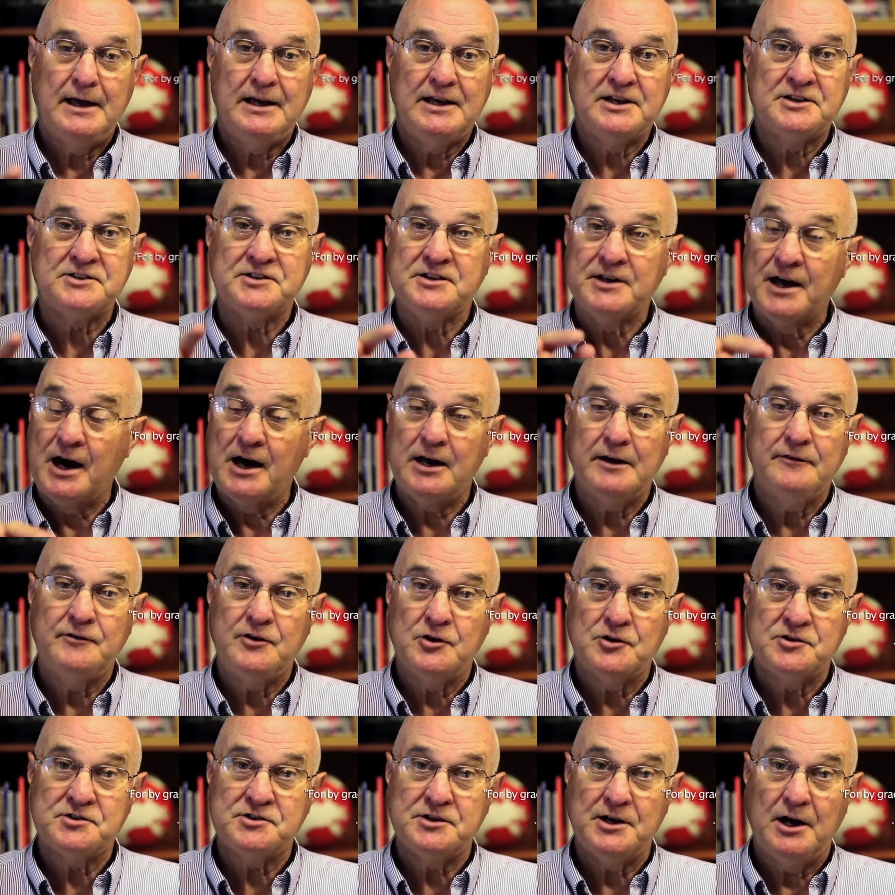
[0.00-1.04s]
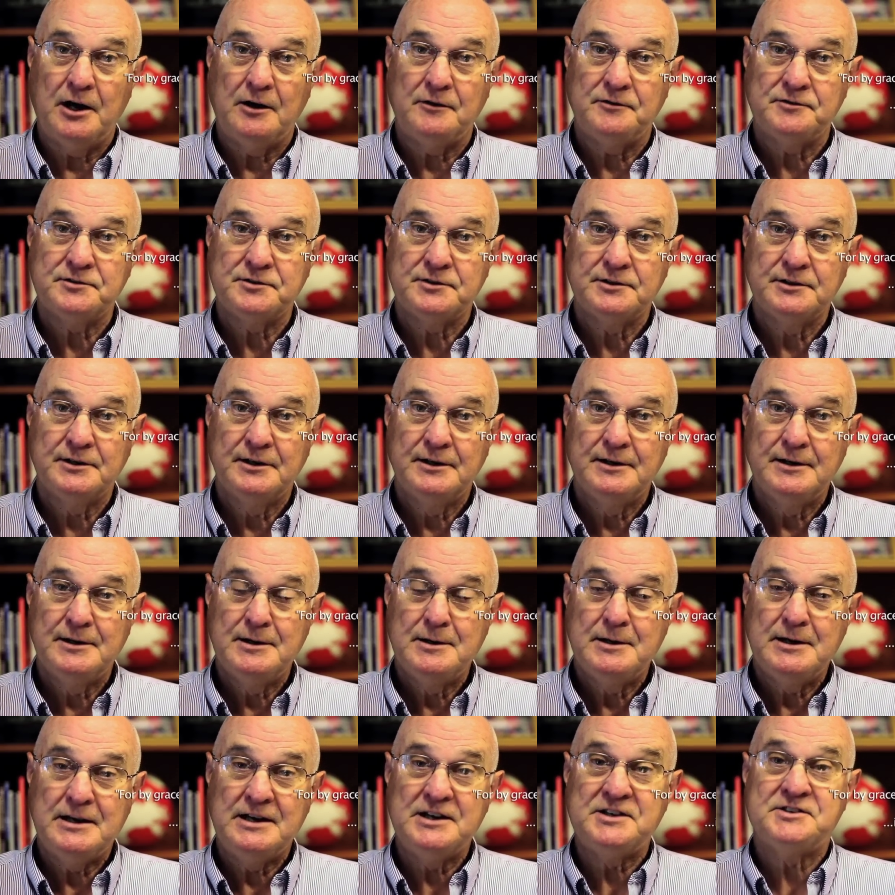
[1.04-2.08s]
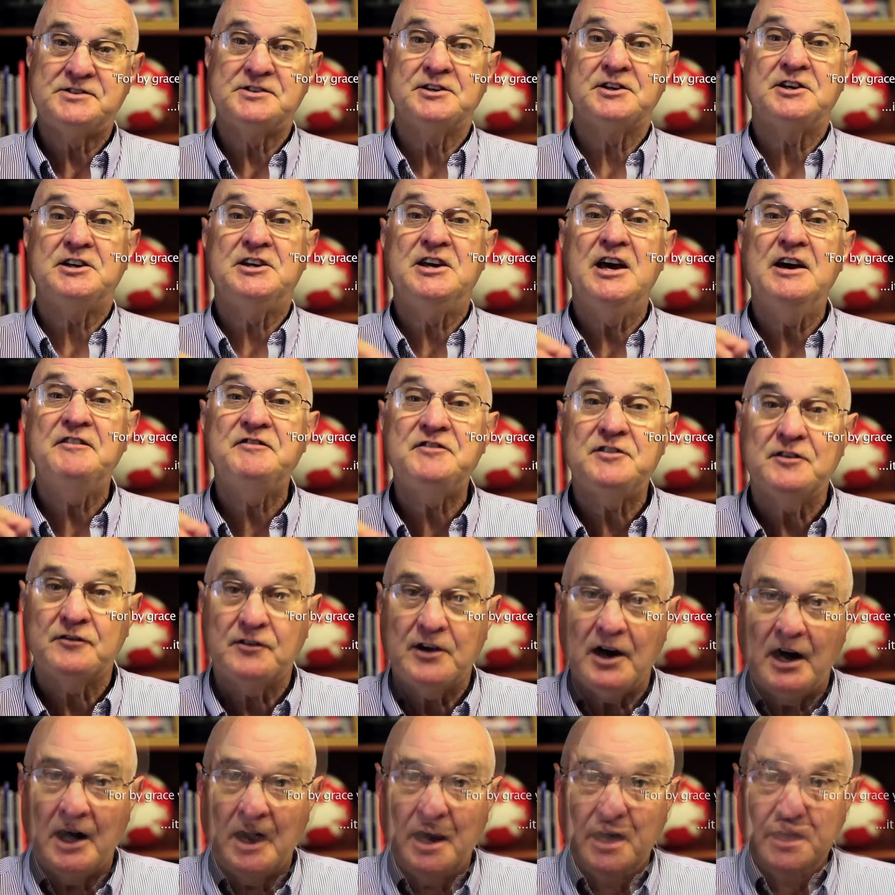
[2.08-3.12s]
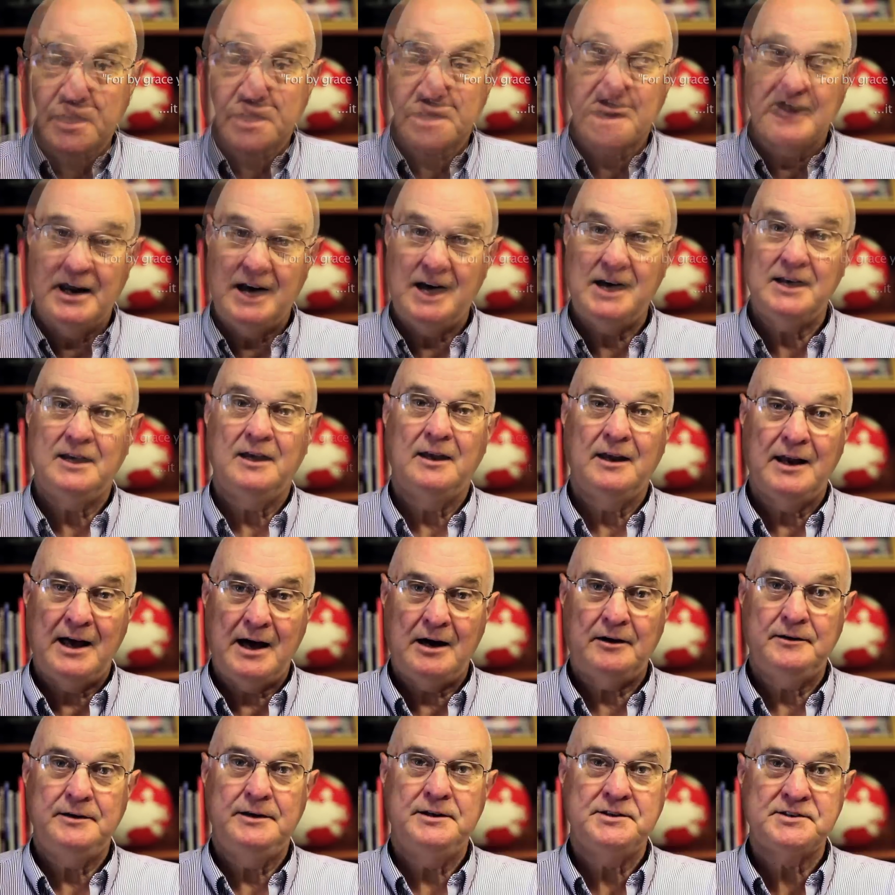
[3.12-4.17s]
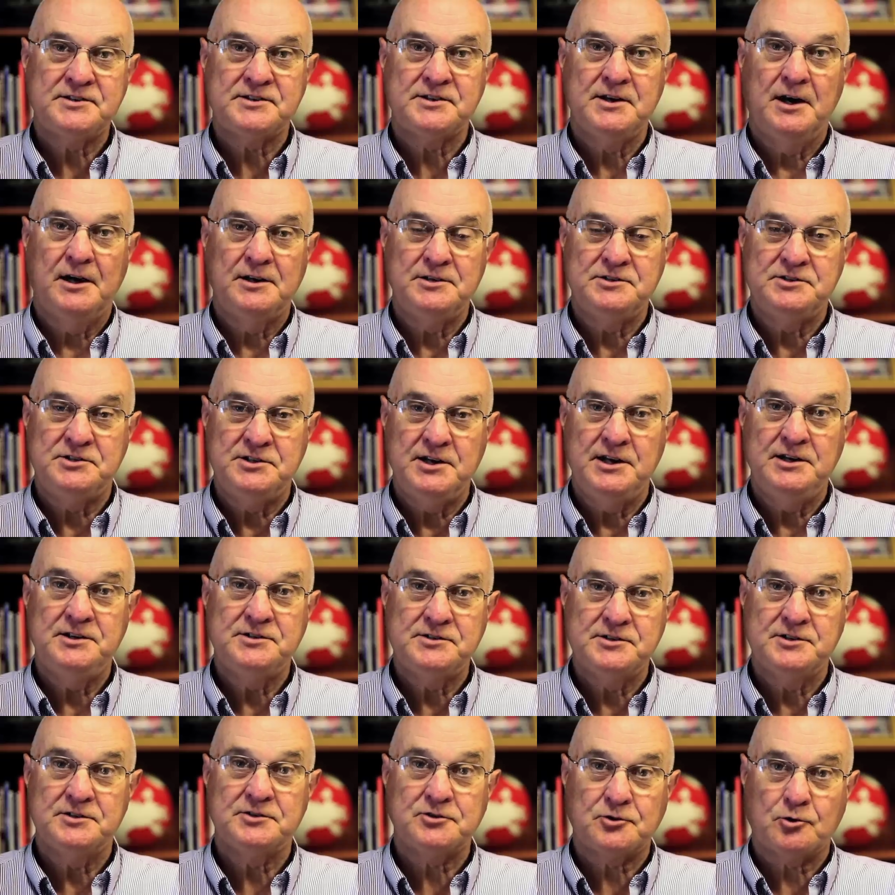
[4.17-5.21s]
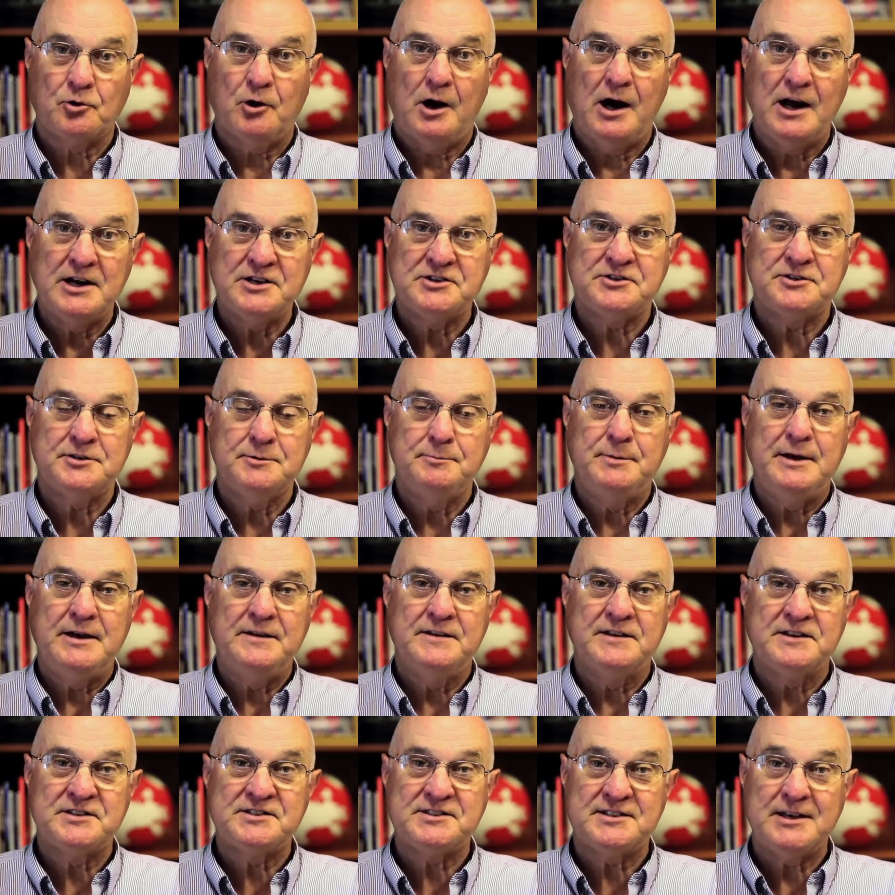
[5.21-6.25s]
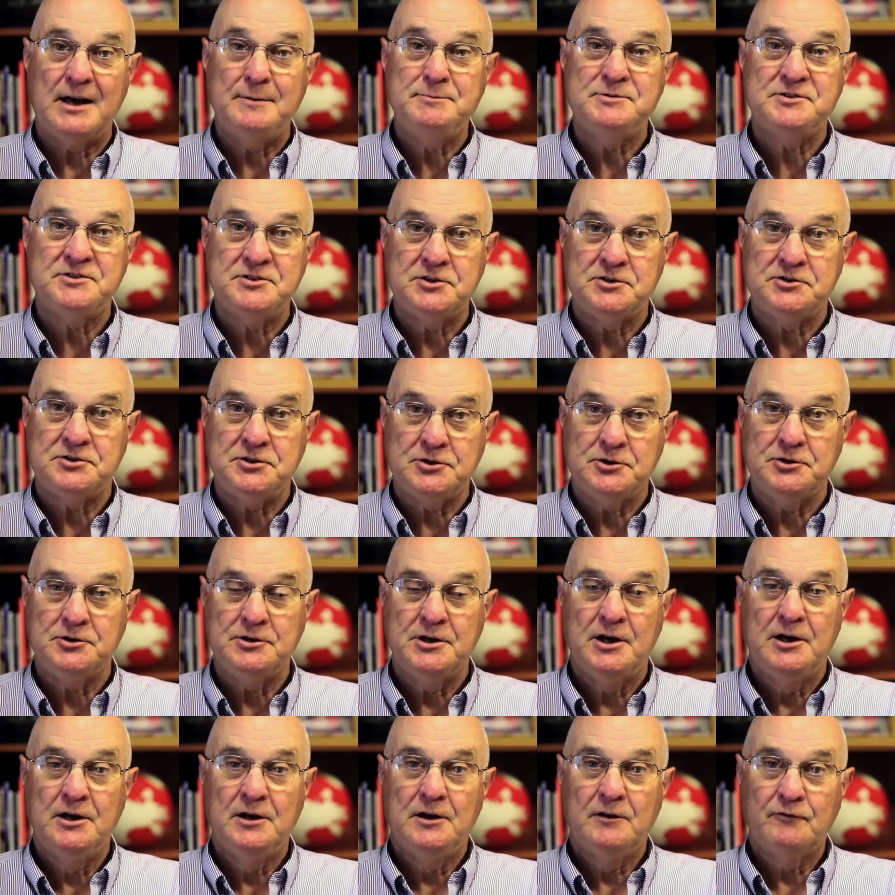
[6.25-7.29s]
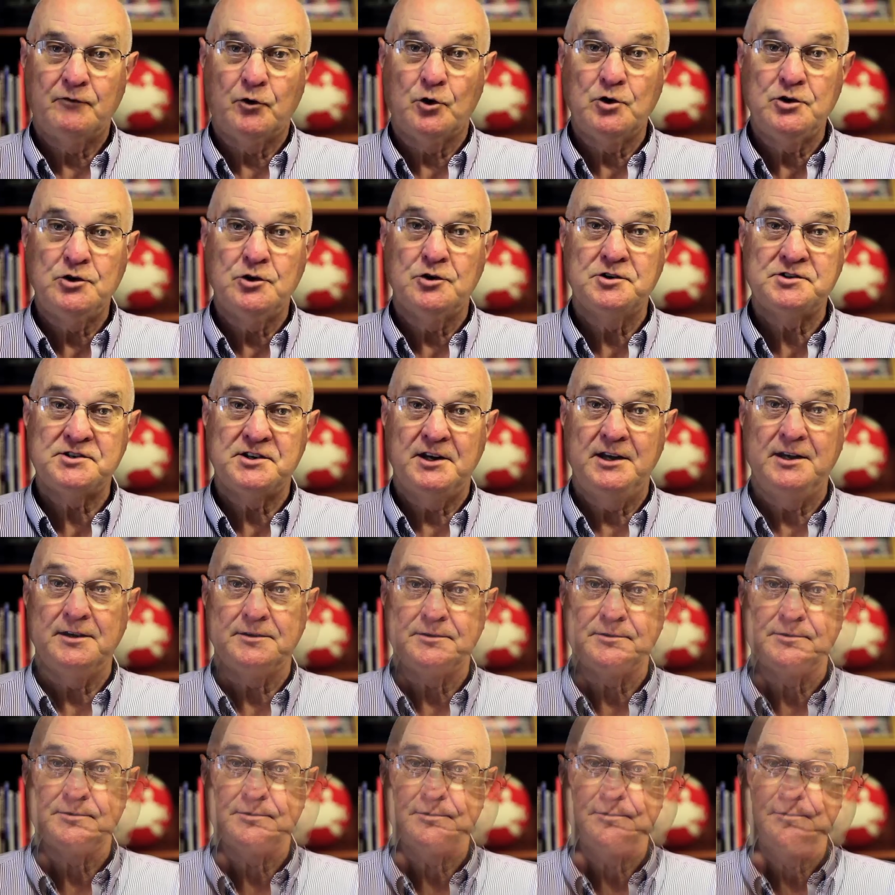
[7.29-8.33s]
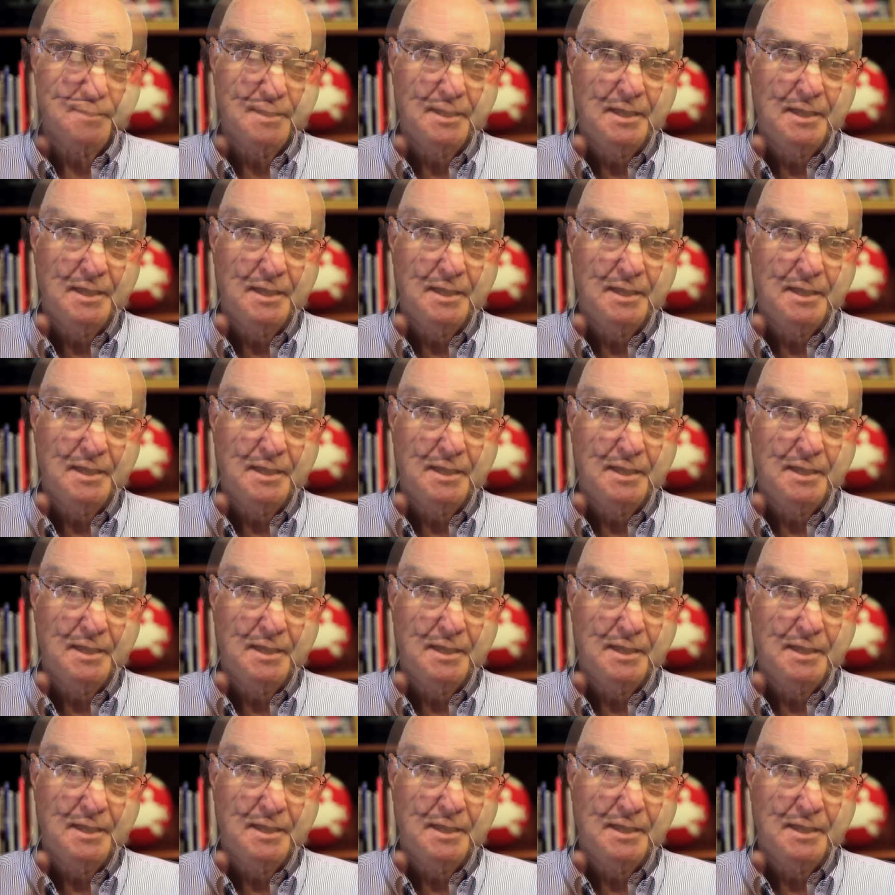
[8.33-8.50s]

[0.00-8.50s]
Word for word: It's not of yourselves. It's a gift of God. God it's allowed His Son, Jesus Christ, to be the substitute for your sins.